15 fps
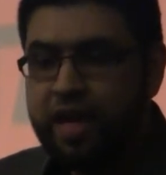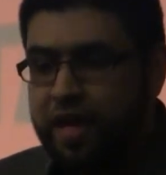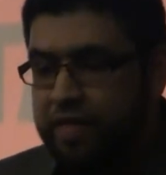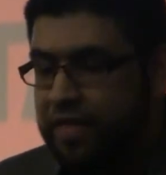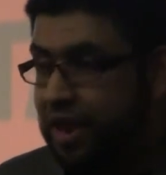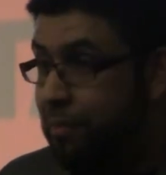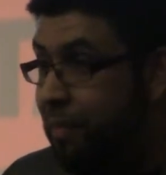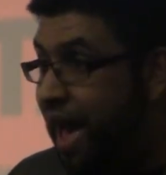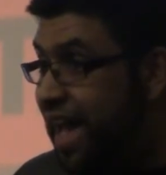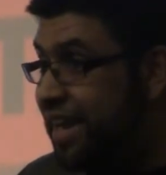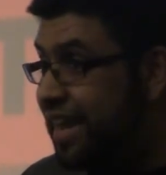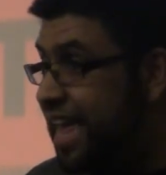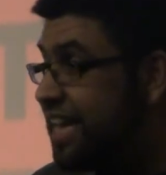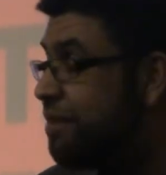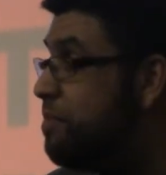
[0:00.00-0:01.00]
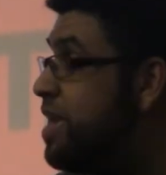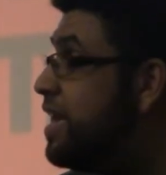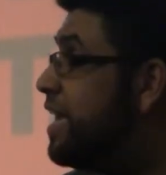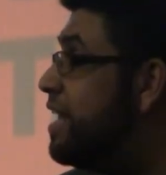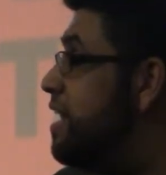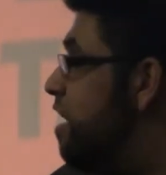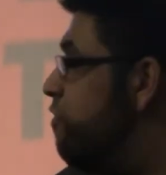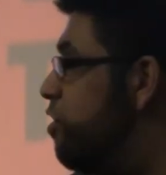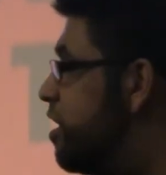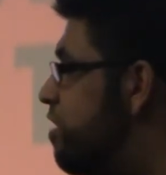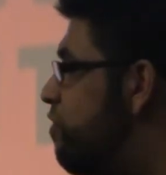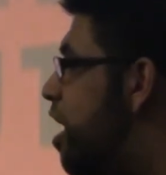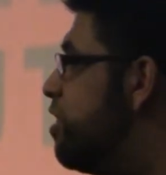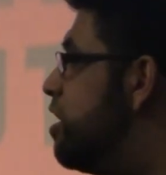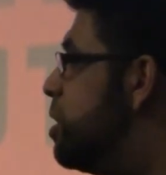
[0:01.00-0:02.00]
That a man like me can never
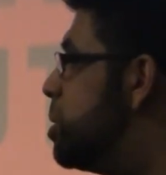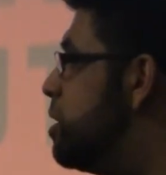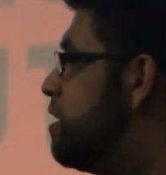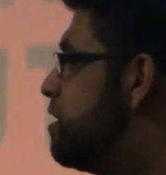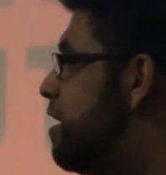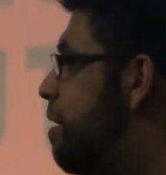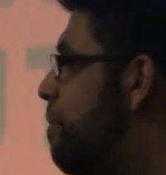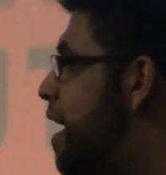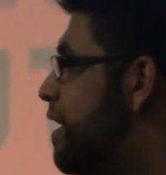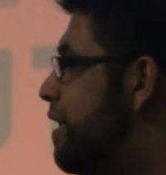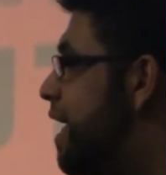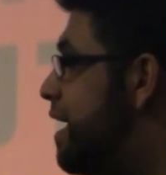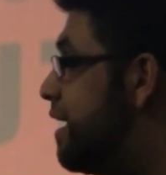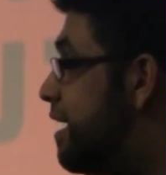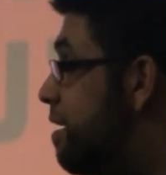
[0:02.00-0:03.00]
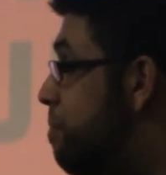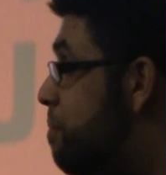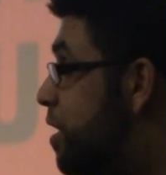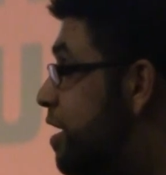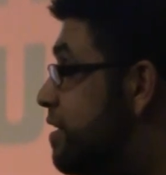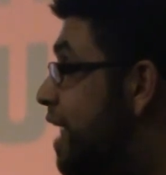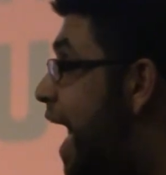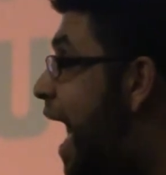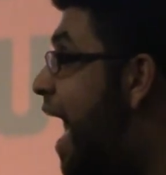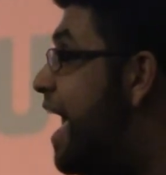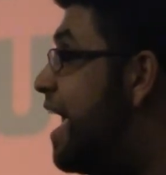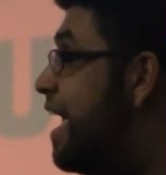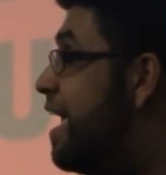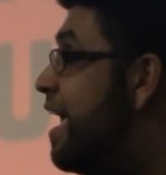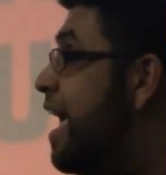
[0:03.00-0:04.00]
give allegiance to a man like him, because
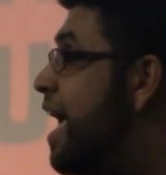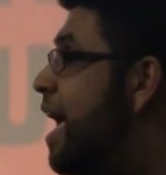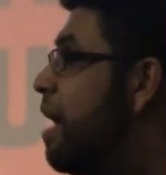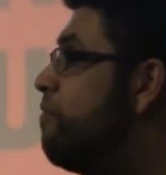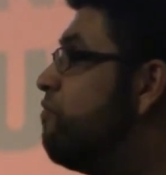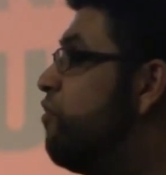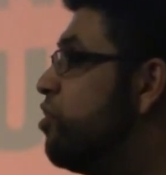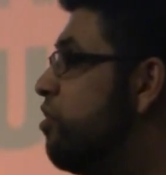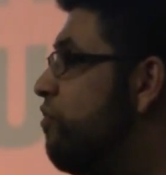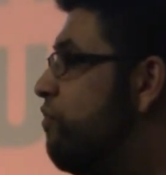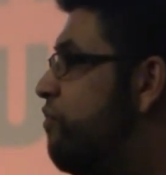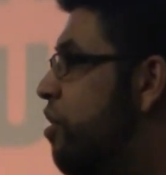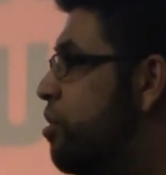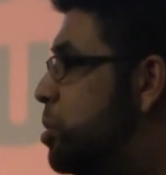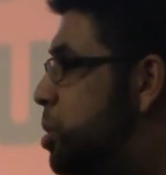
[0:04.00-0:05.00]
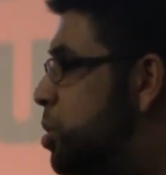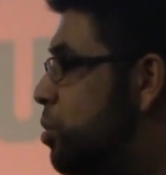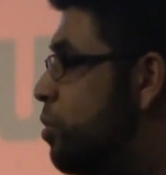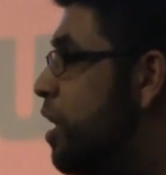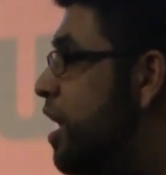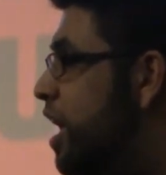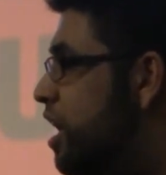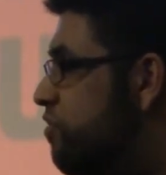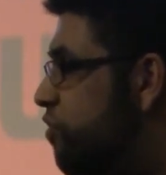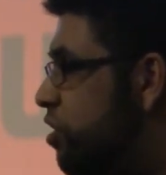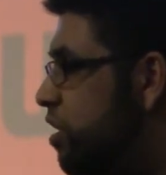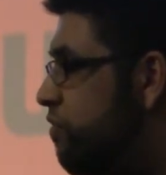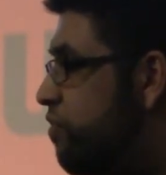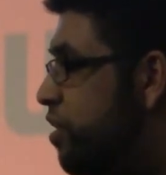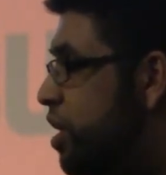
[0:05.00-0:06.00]
I am full of virtue and
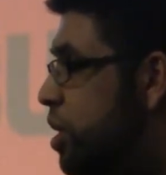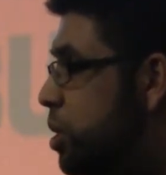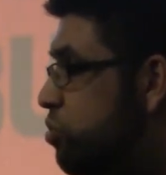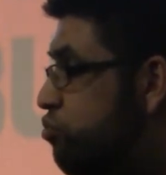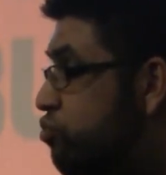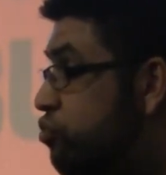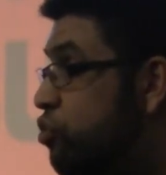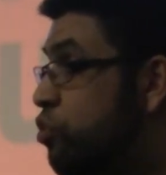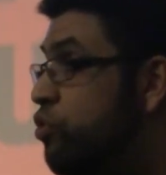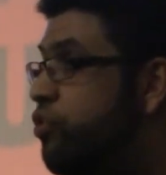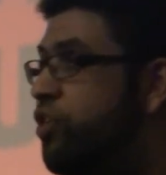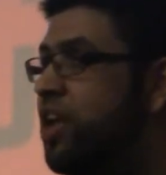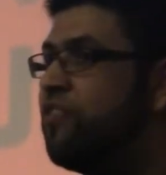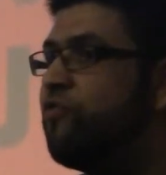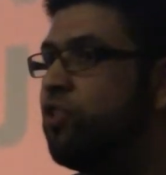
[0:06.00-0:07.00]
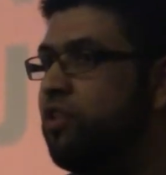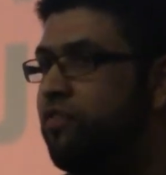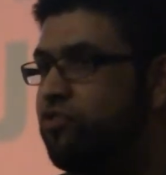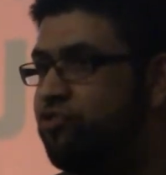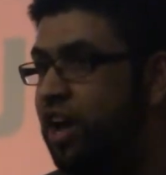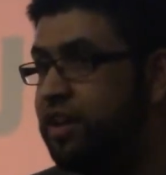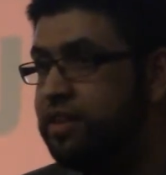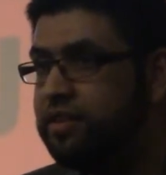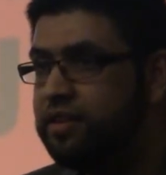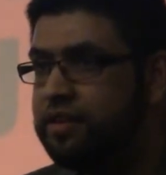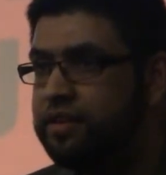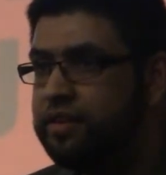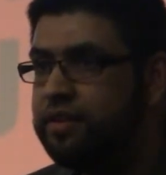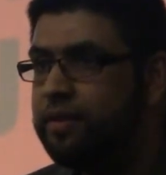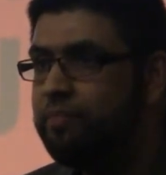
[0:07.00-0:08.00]
full of truth and full of
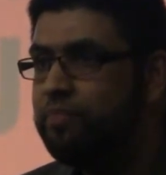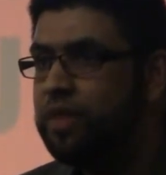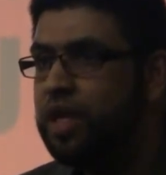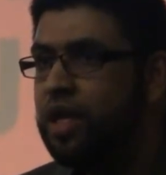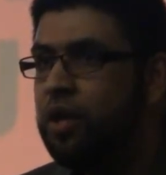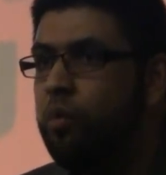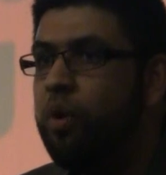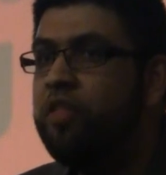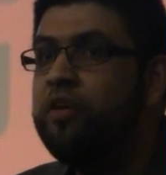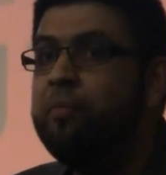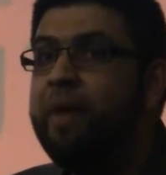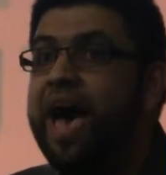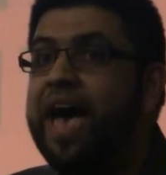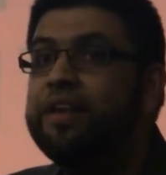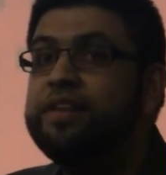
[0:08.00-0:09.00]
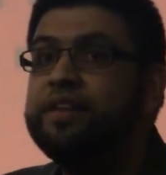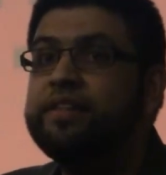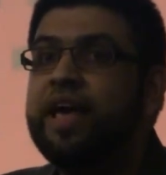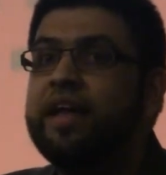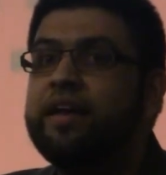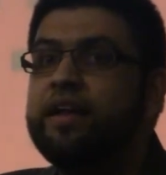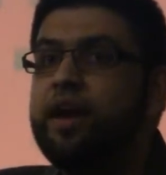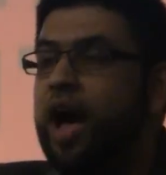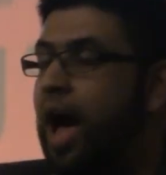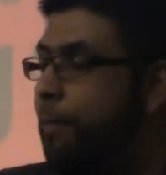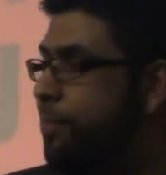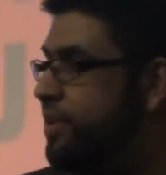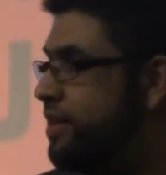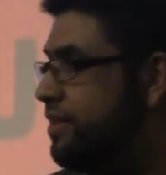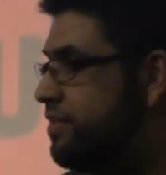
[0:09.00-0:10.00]
justice, while the man standing
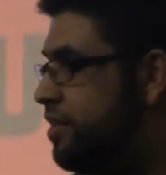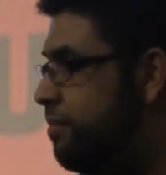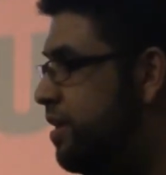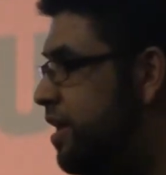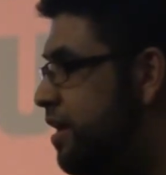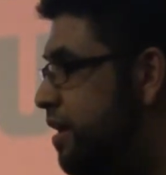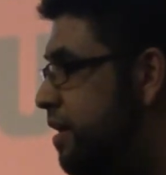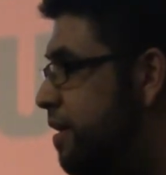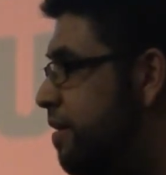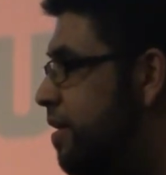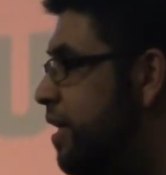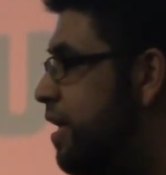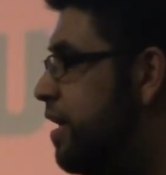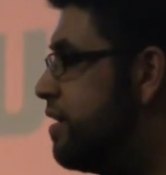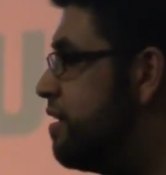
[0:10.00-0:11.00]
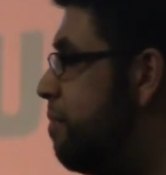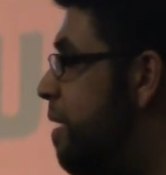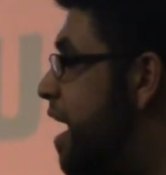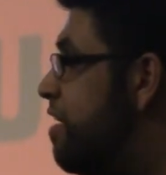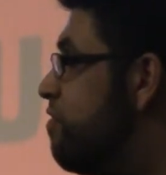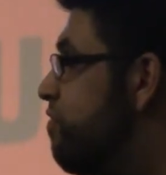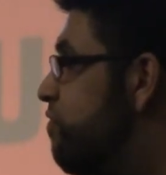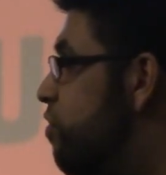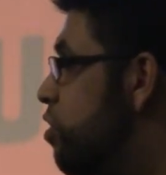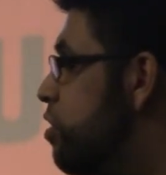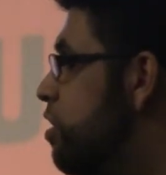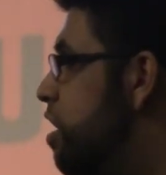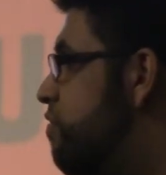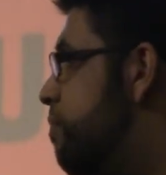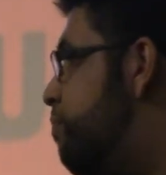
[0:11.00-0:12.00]
opposite to me is a man
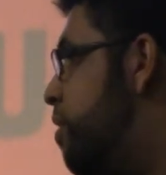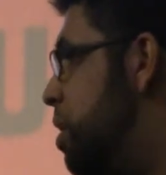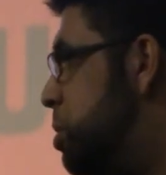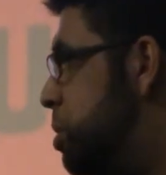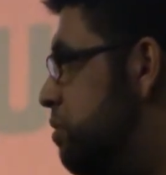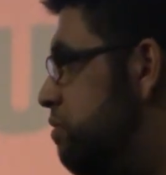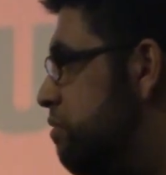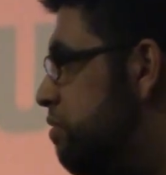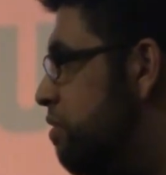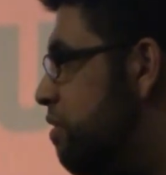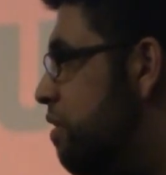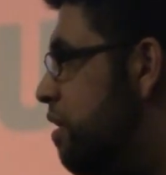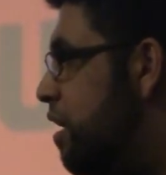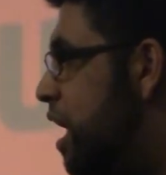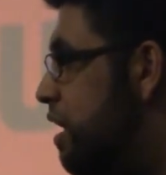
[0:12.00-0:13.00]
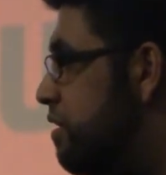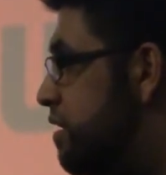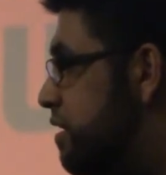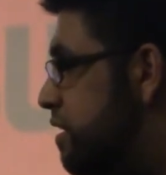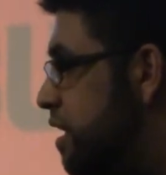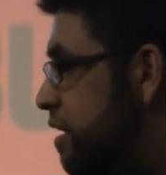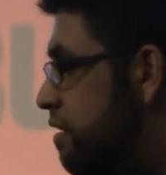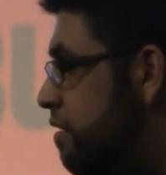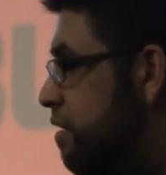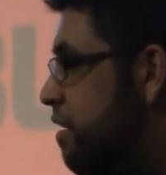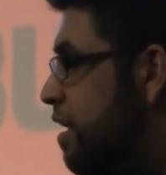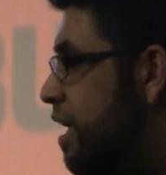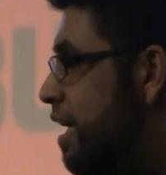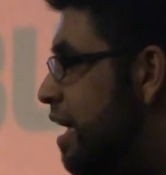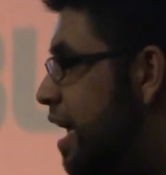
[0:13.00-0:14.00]
full of oppression and
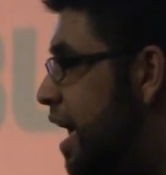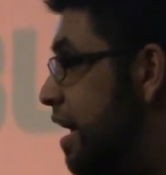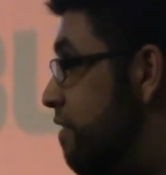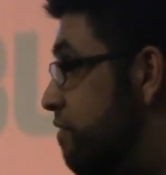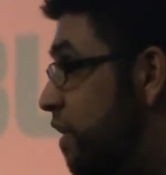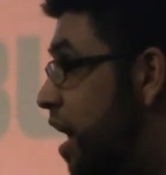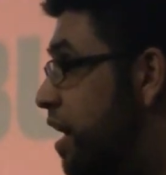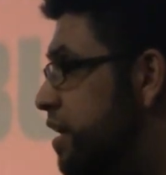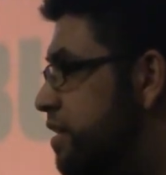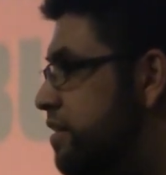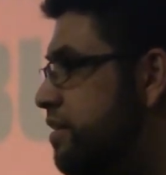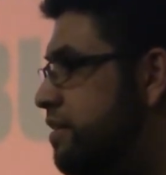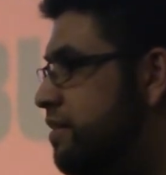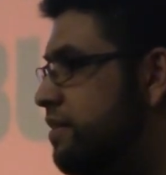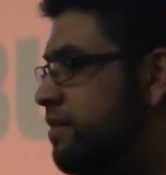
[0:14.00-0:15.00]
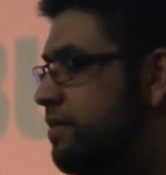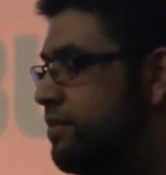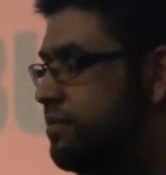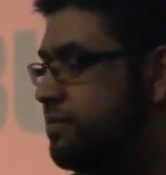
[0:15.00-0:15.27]
sin and vice.